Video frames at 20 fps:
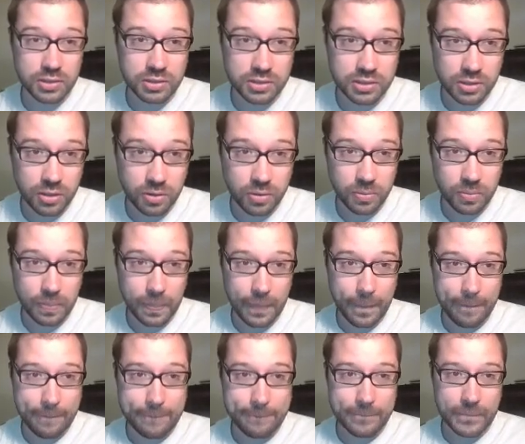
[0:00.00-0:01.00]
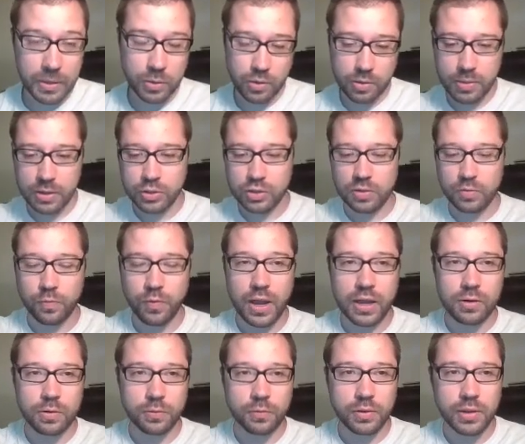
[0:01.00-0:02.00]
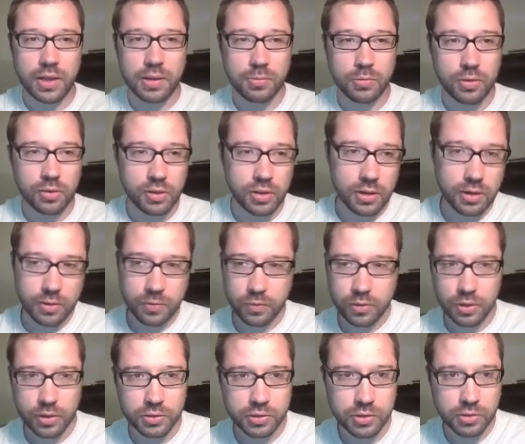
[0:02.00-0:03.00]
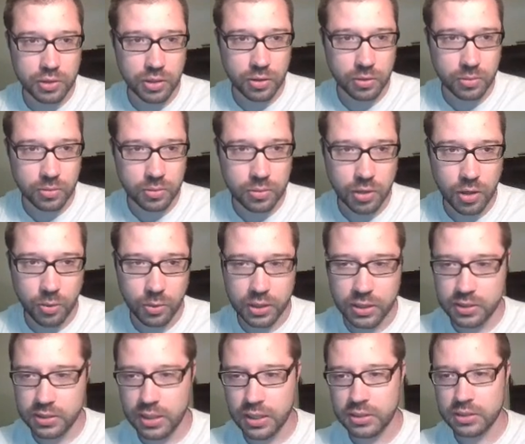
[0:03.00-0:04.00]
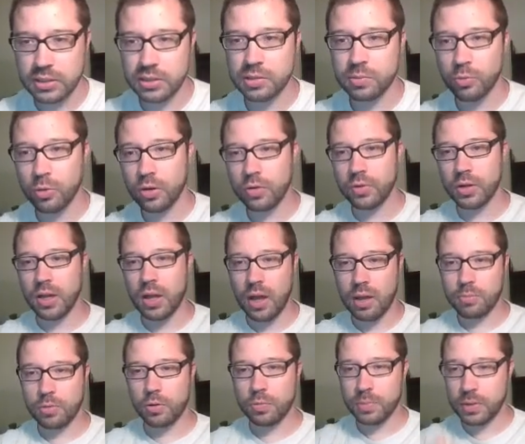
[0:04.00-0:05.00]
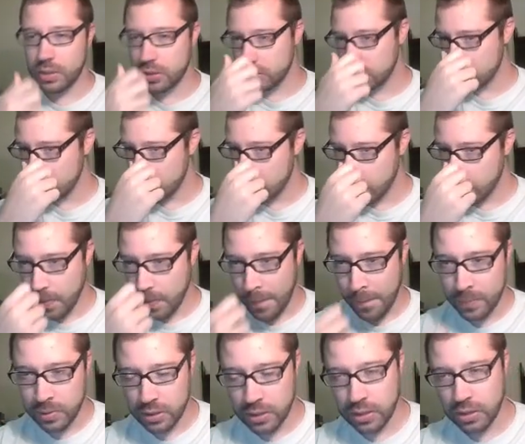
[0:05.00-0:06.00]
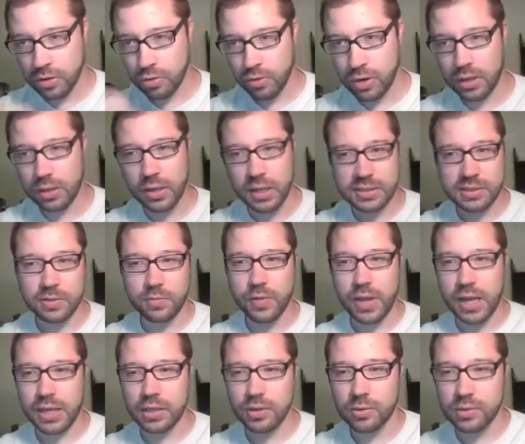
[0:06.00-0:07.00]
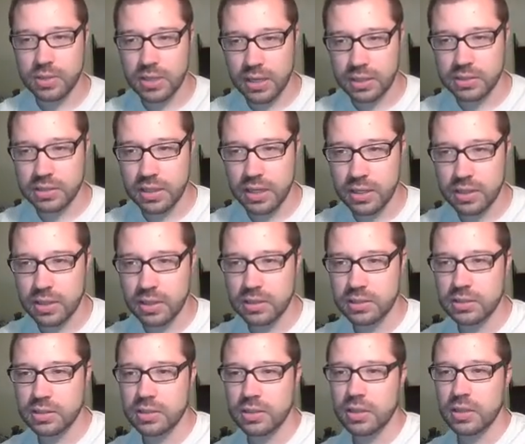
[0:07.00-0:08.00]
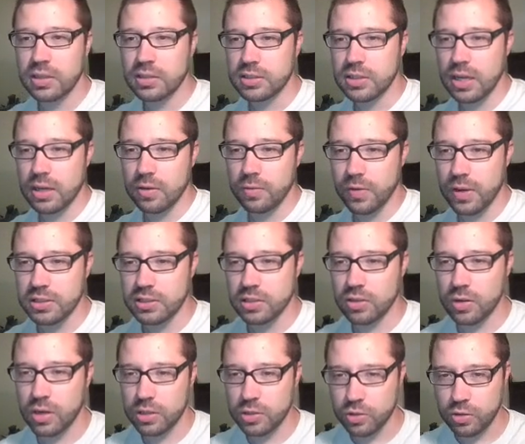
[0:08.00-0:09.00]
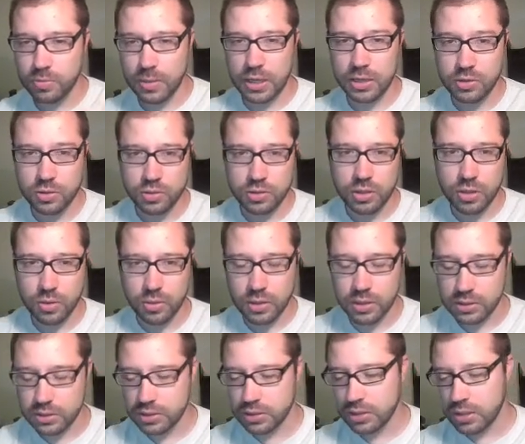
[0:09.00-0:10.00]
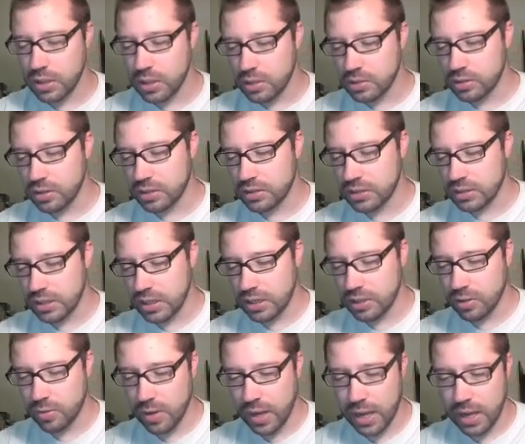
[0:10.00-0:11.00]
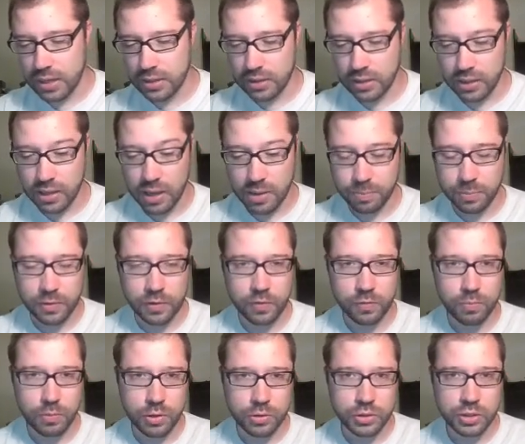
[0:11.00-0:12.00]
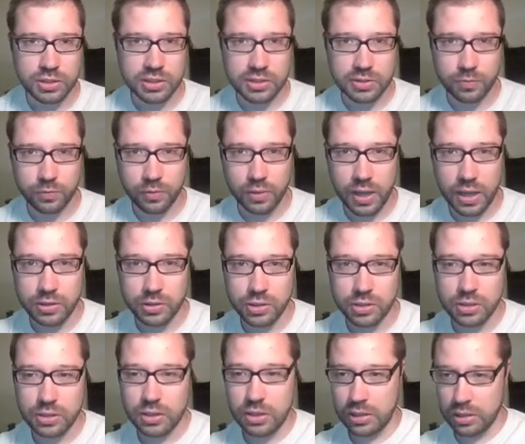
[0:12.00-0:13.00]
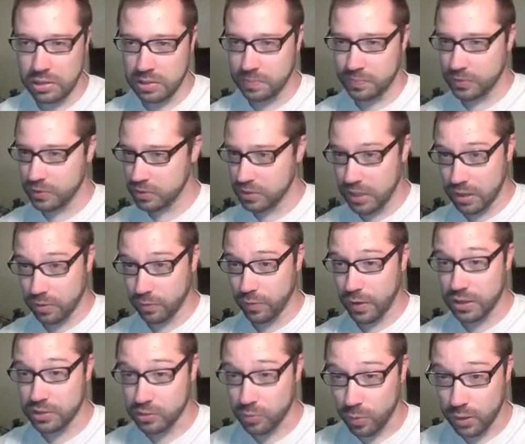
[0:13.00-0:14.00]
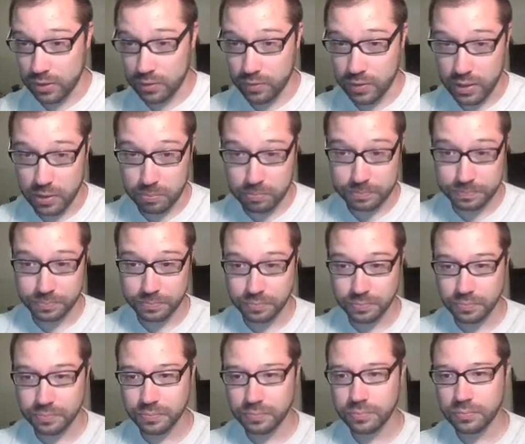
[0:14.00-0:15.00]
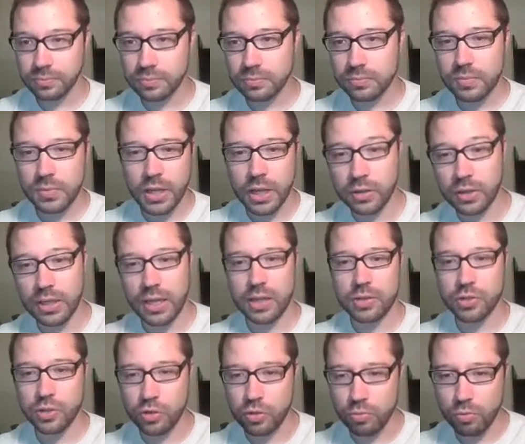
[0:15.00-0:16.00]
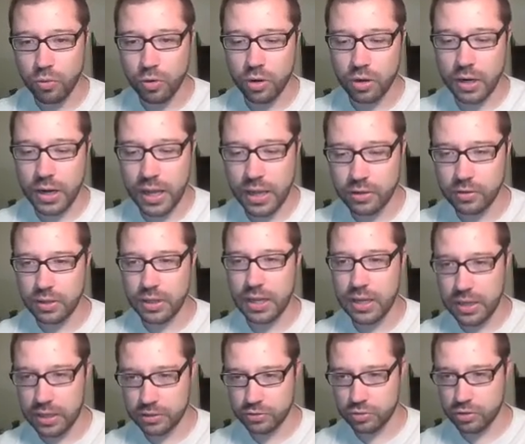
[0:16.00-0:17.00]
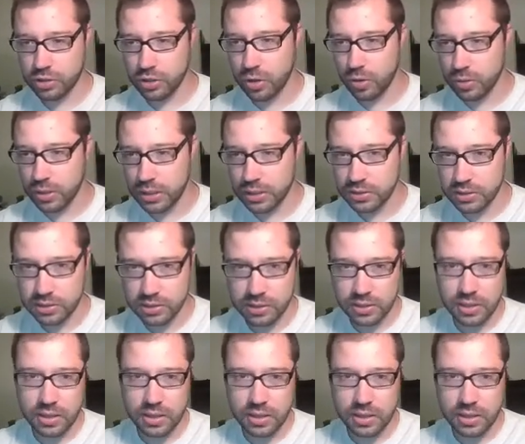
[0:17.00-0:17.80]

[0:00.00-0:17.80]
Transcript: So, I mentioned Final Flame earlier. For those who don't know what it does, it's more of a combo piece, but it can create lots of value in decks like this. Sacrifice a creature, make 2 tokens. So let's say you had a couple of Merchants of Flesh, sacrifice one of them, and you get 2 more, and you get extra tokens.